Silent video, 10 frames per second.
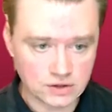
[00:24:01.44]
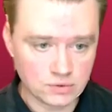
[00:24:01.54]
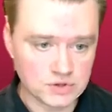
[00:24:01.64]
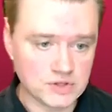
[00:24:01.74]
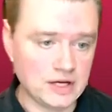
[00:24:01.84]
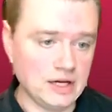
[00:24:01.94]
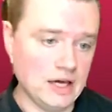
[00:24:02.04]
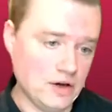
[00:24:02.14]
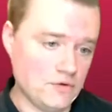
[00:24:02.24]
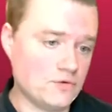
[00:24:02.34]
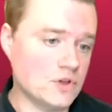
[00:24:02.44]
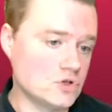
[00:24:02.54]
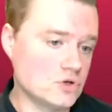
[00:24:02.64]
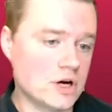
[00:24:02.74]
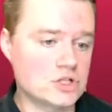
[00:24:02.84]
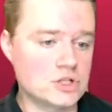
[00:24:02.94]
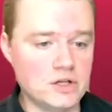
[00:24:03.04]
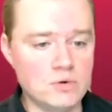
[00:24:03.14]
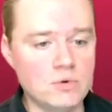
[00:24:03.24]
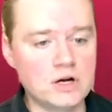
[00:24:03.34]
we're saying if the direction that
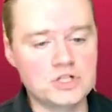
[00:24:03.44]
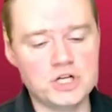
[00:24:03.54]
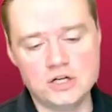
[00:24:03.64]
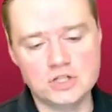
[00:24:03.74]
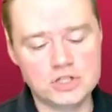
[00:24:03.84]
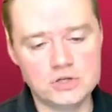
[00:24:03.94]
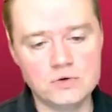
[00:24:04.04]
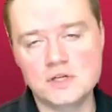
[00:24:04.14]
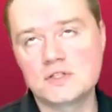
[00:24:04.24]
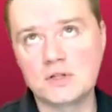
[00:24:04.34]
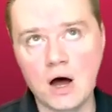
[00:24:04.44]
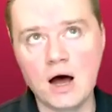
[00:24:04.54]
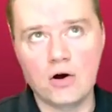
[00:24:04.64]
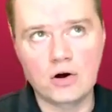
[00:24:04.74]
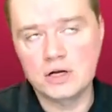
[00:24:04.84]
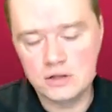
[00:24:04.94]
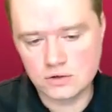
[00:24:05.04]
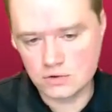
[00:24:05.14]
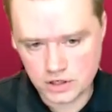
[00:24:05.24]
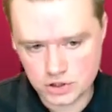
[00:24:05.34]
you want to change to is not already the
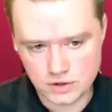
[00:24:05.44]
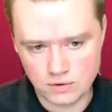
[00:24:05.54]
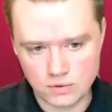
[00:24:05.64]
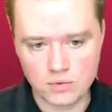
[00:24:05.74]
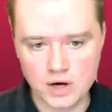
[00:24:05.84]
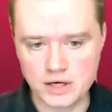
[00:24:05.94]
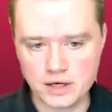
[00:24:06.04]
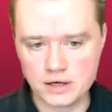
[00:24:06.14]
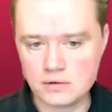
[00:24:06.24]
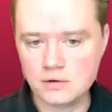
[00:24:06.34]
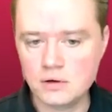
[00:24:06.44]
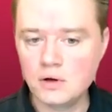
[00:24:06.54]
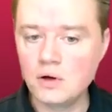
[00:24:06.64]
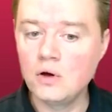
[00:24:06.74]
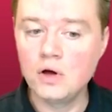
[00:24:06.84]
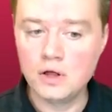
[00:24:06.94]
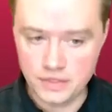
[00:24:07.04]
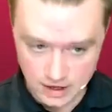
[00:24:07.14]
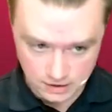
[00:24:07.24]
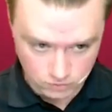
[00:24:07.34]
direction that we're walking in,
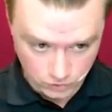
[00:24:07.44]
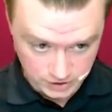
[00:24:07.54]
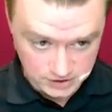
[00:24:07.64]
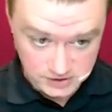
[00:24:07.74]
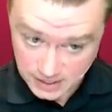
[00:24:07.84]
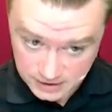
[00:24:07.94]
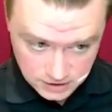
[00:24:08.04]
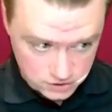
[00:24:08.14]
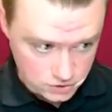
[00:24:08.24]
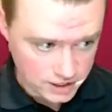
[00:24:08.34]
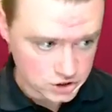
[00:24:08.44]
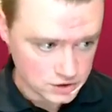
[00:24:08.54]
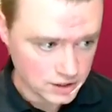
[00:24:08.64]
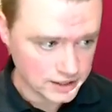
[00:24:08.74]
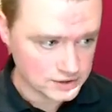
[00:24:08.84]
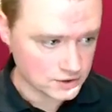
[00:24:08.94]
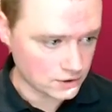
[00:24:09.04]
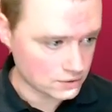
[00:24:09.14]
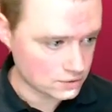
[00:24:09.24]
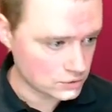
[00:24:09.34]
then we're going to set the direction like
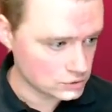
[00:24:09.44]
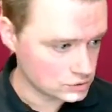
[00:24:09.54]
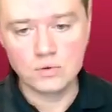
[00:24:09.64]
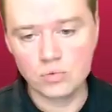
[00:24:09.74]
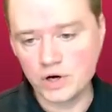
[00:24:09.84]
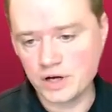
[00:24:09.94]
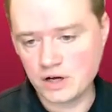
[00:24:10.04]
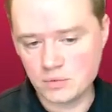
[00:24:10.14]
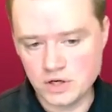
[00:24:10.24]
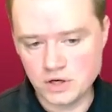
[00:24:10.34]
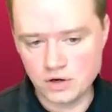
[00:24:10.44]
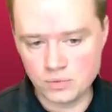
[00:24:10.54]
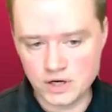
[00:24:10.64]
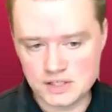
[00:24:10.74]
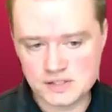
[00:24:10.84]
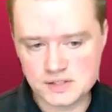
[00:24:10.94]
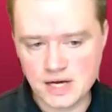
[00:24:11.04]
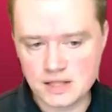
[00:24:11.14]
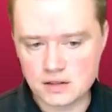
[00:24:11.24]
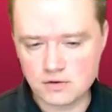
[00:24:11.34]
so. We're going to come in here, we're going to
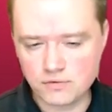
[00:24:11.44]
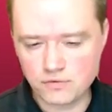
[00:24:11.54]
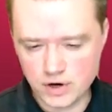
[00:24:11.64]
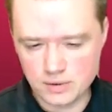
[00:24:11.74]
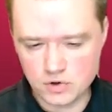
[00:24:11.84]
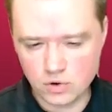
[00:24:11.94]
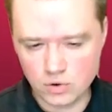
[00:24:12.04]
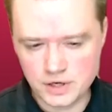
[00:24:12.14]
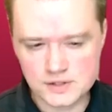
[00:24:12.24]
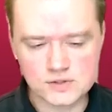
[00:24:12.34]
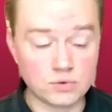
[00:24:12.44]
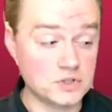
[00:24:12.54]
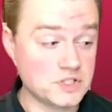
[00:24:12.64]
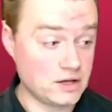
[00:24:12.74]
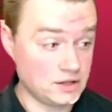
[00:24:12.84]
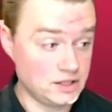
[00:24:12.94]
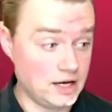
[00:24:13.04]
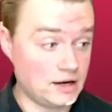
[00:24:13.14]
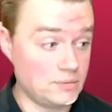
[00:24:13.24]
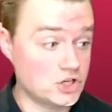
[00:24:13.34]
set the frame coordinates. So we're telling the
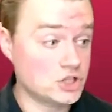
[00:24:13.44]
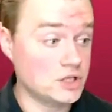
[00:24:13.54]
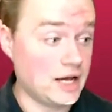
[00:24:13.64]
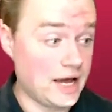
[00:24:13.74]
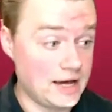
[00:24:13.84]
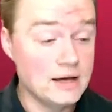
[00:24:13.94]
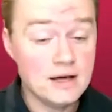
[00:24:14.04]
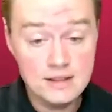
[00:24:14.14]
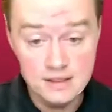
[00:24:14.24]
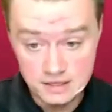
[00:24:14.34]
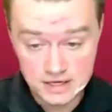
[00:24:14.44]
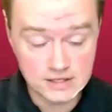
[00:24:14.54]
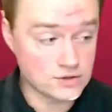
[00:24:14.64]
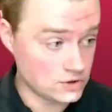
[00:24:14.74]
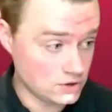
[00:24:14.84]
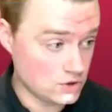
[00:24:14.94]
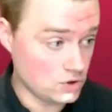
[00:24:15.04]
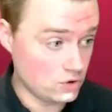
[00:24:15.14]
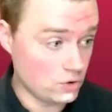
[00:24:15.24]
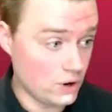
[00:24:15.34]
animation, hey, these are the
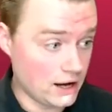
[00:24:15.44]
new